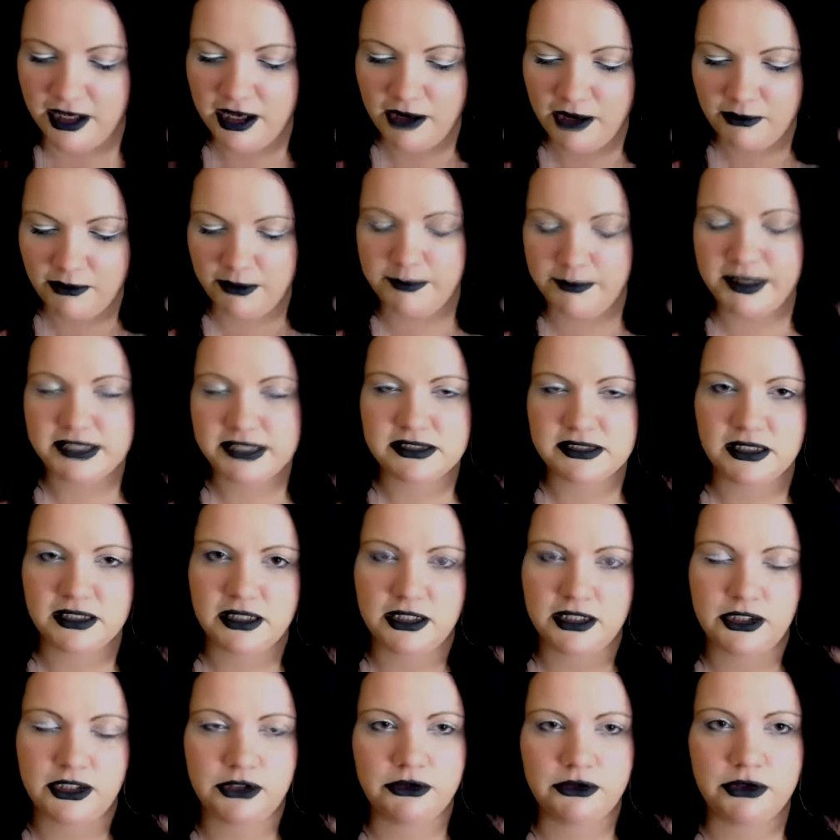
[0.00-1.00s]
we're basically
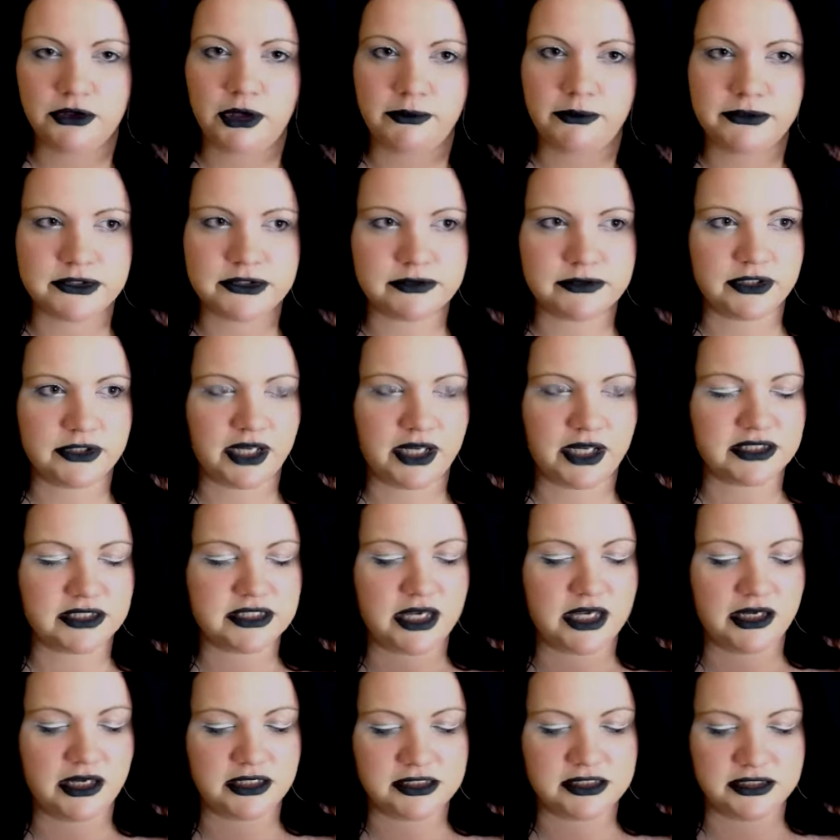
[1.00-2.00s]
cucumbers with
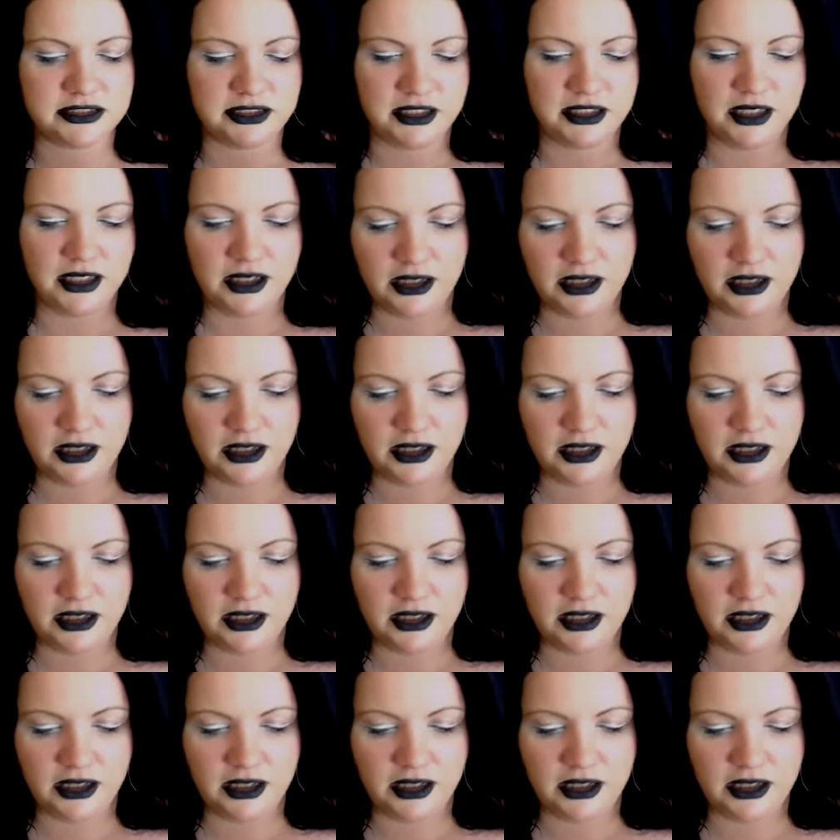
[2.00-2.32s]
anxiety.